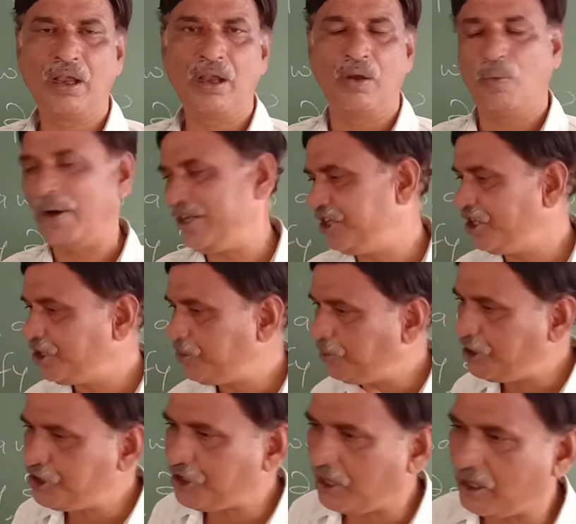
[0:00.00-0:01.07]
What is its
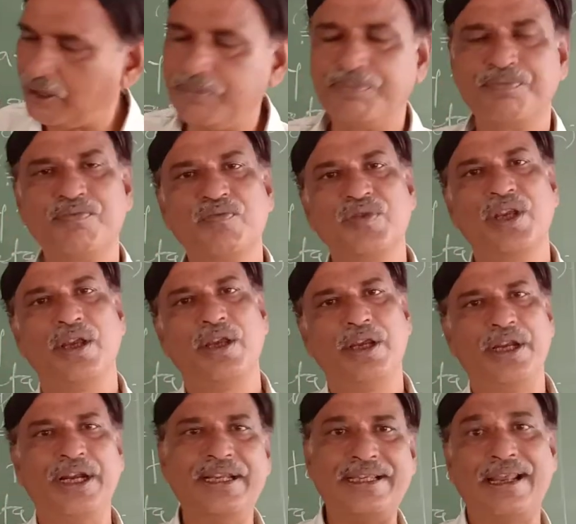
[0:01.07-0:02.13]
feature?
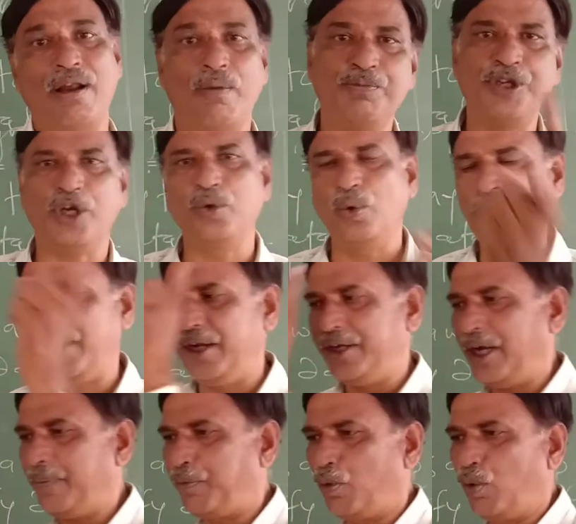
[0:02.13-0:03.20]
It is an object
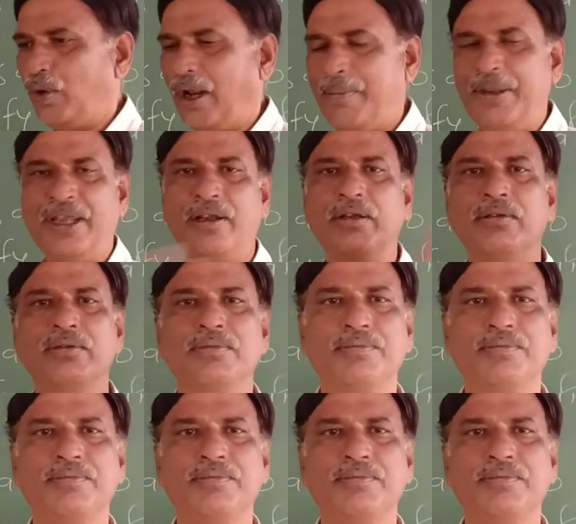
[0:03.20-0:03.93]
oriented programming.